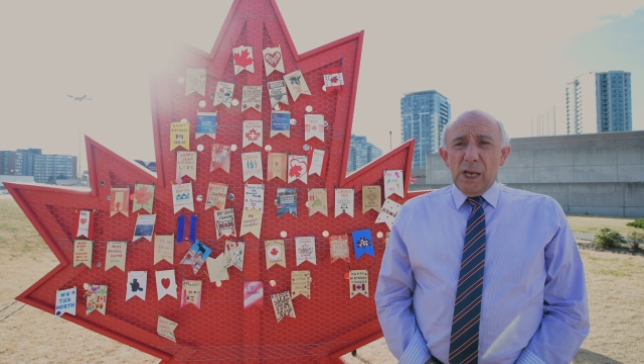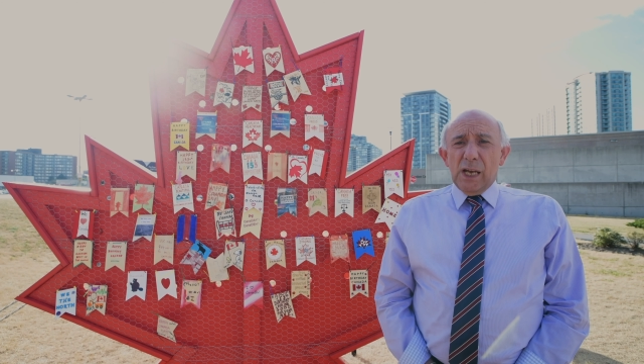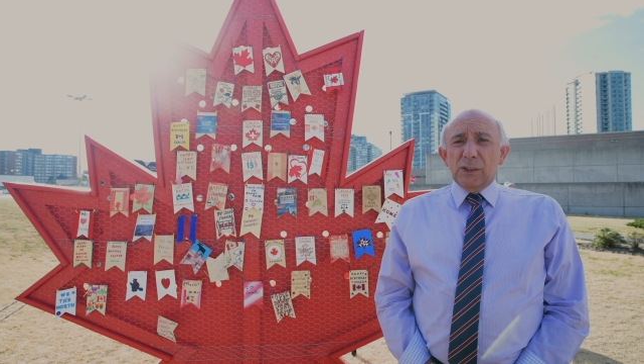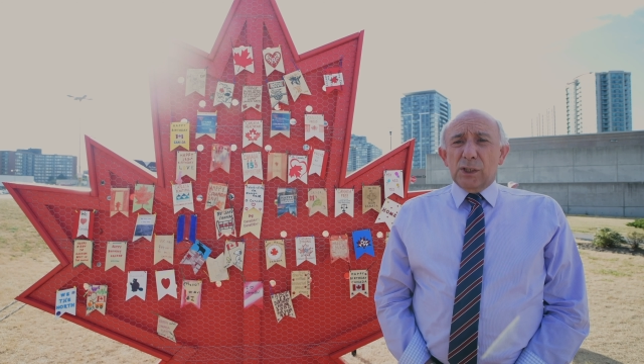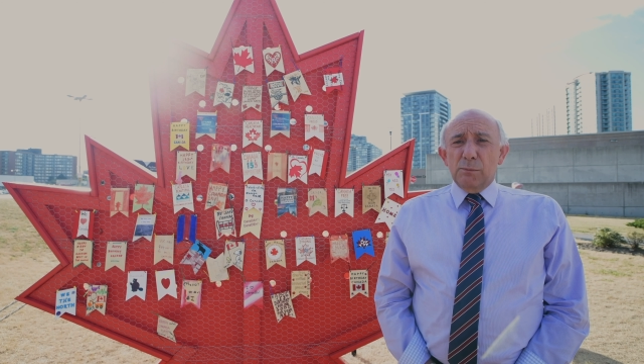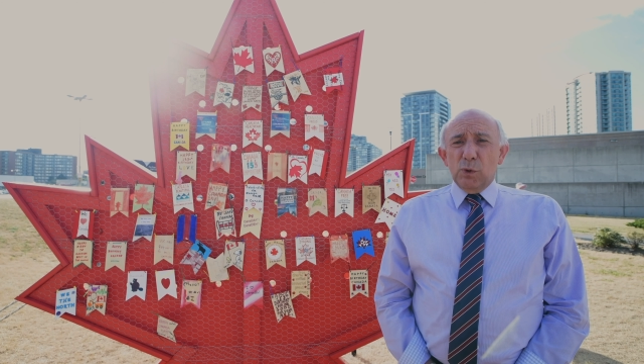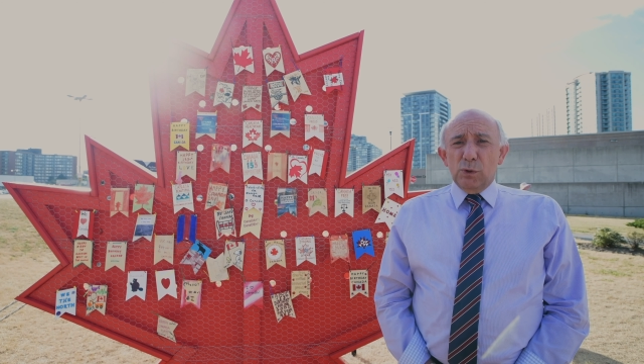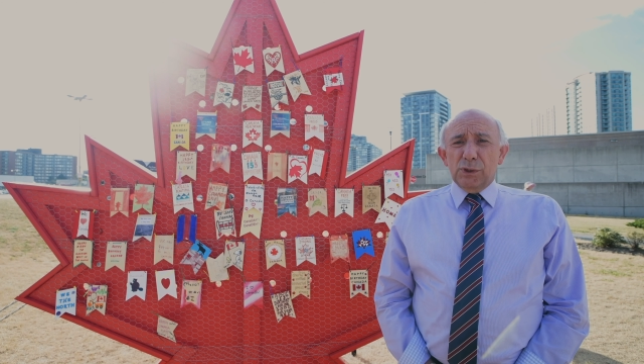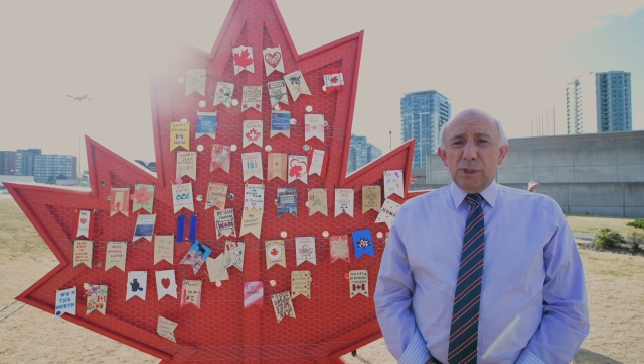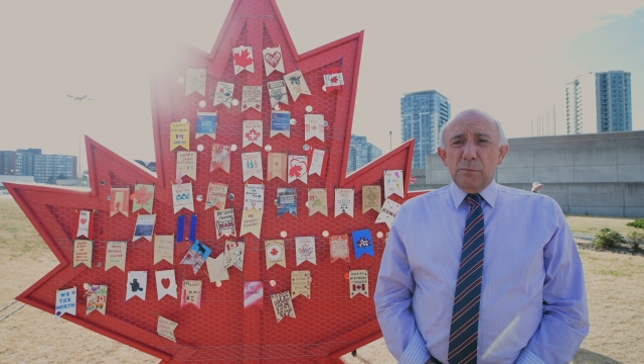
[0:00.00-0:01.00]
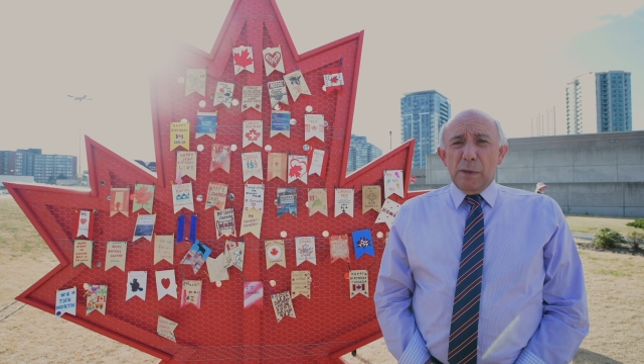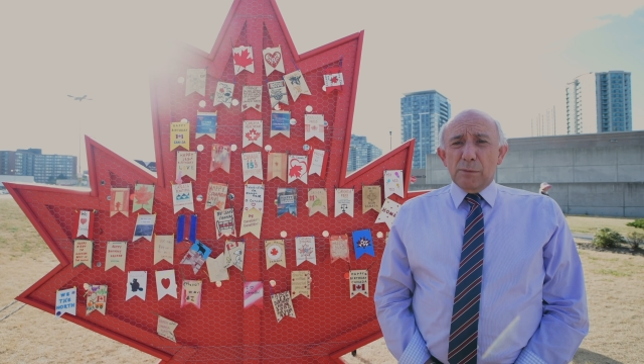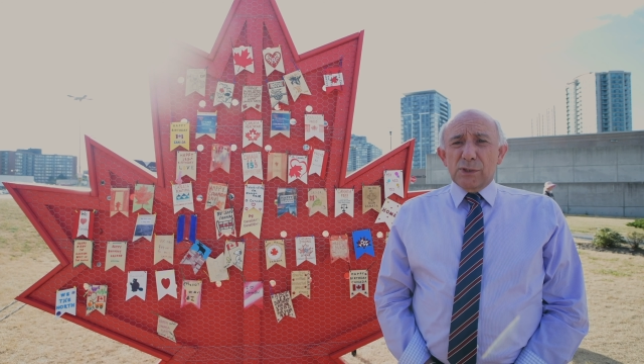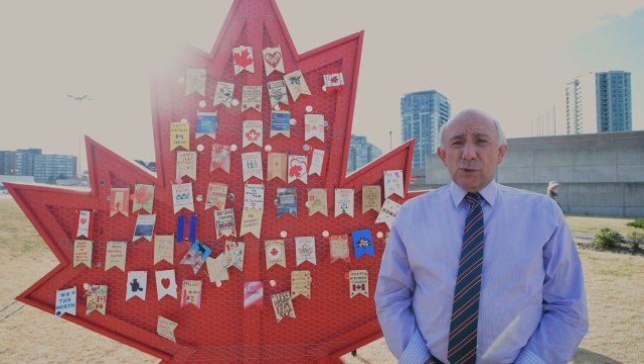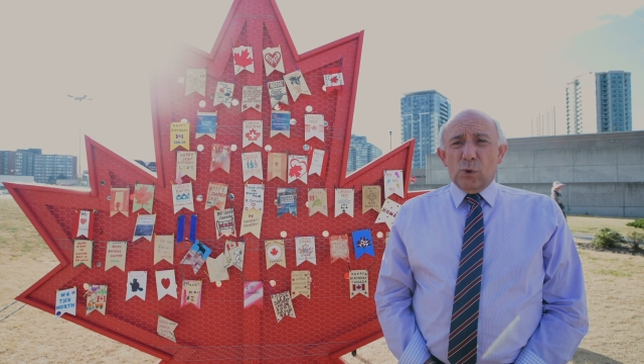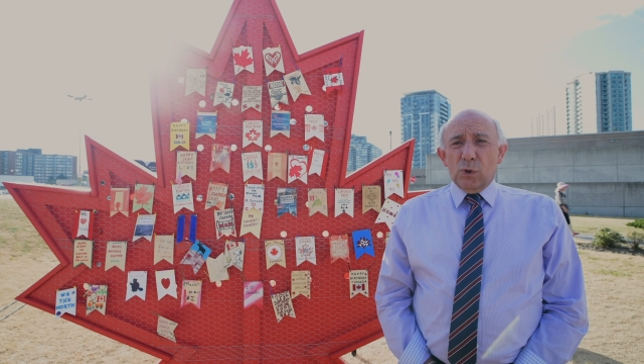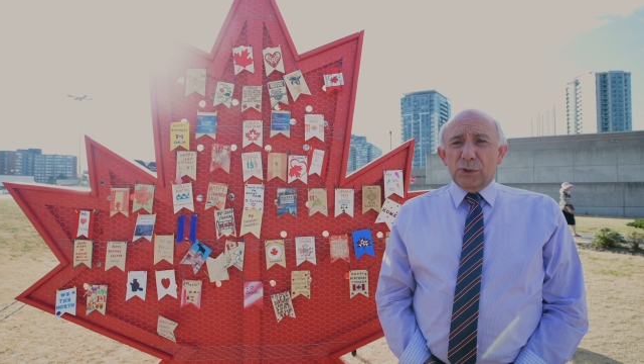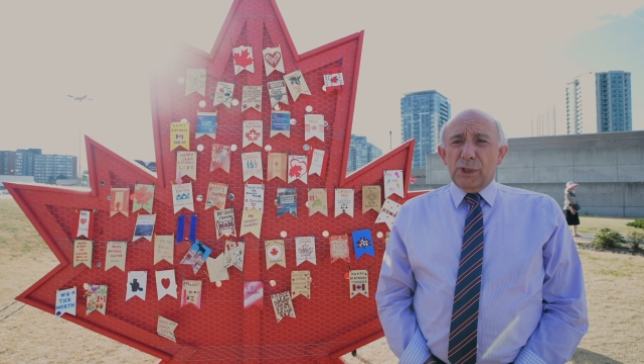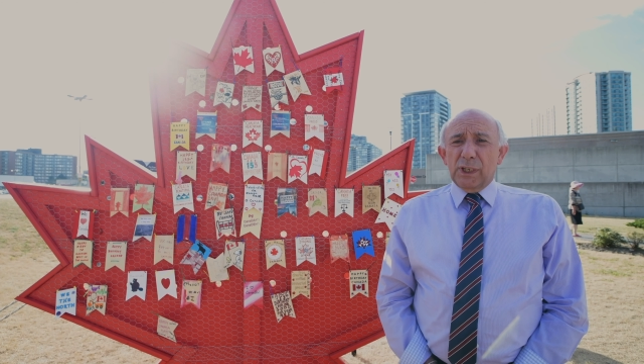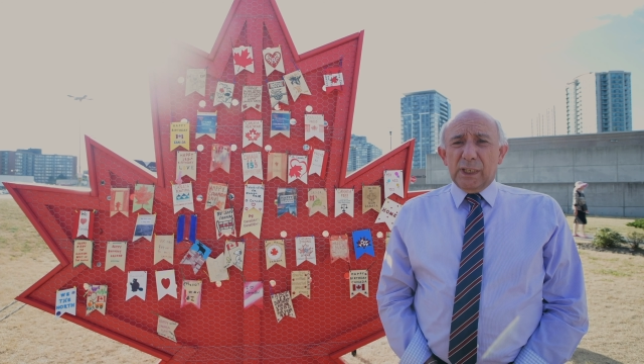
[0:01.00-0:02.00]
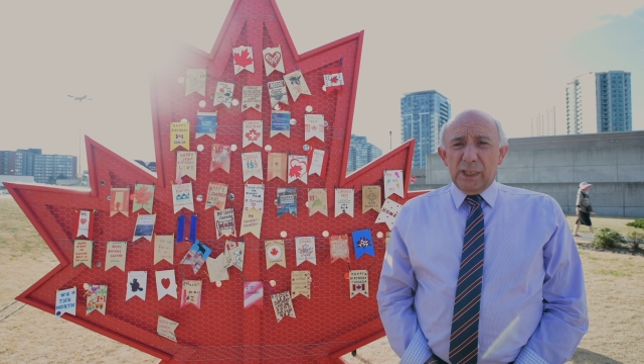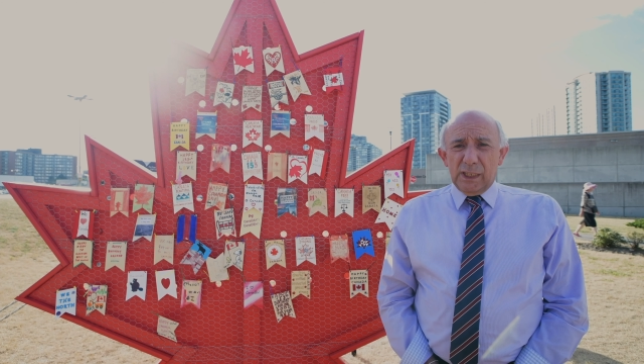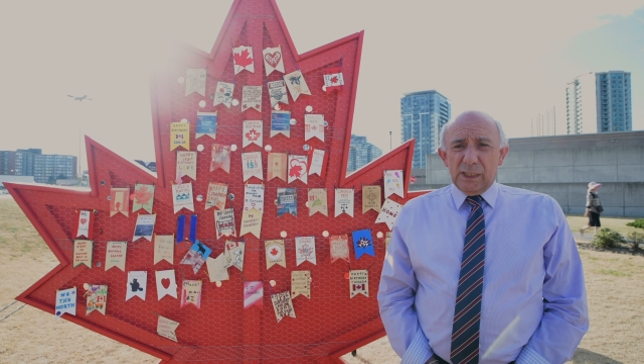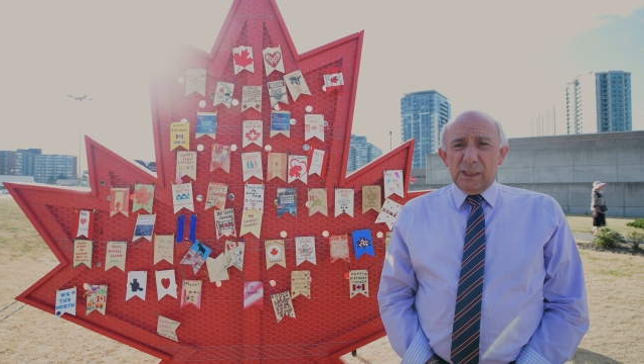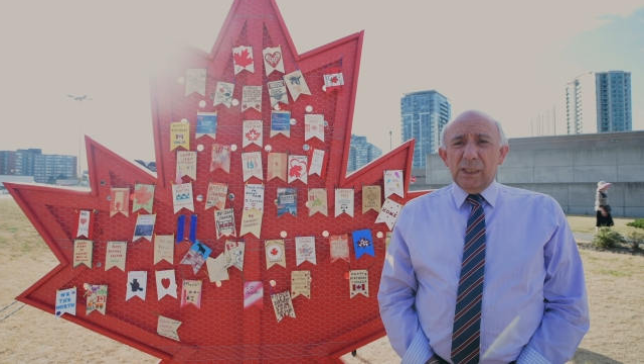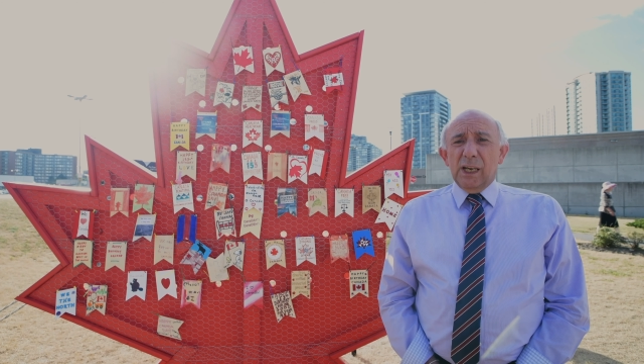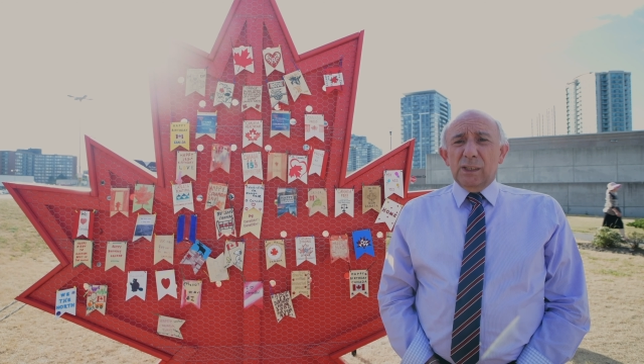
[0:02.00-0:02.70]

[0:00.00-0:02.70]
and community members ordering Canadian